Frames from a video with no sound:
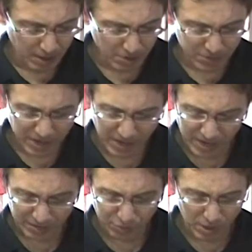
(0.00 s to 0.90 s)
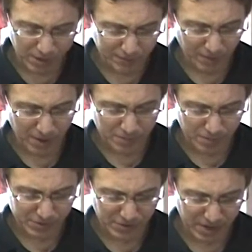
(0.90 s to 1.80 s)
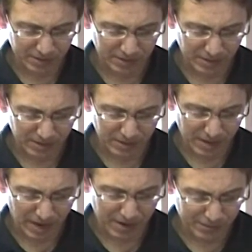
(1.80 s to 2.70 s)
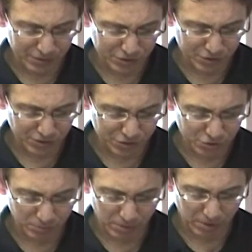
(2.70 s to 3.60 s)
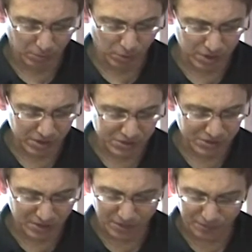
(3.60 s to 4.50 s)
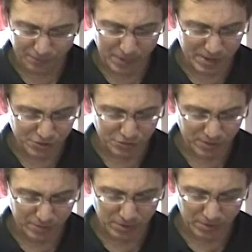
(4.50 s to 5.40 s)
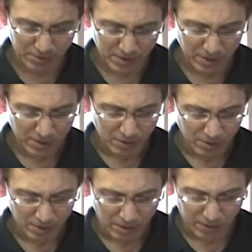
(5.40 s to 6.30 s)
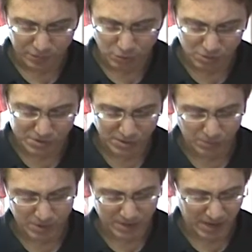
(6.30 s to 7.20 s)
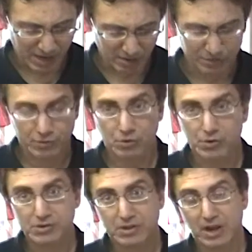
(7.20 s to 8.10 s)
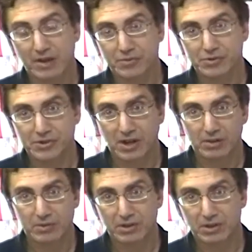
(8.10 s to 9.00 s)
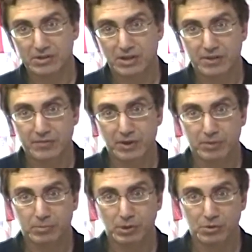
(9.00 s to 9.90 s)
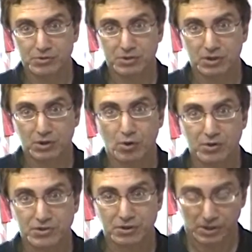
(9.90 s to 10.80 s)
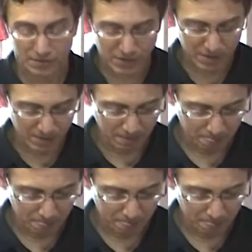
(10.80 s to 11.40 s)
Okay, 25%. The the average uh, uh working stiff mainstreamer, of course, it went down. Of course, the average salary doesn't even come close to the cost of living.